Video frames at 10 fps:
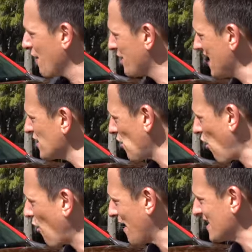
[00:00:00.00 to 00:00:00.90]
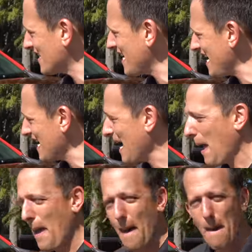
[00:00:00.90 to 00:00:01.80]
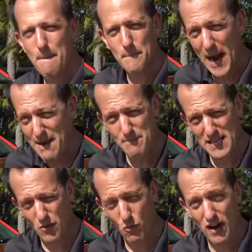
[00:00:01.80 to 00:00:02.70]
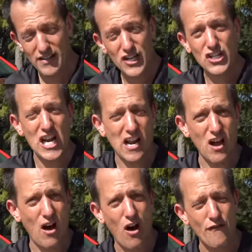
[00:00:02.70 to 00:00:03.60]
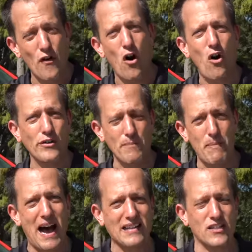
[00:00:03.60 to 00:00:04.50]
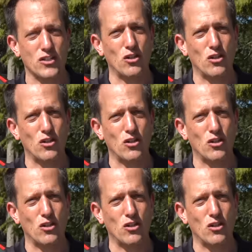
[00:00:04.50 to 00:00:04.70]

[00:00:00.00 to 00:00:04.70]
this RST might be the one to check off all the boxes.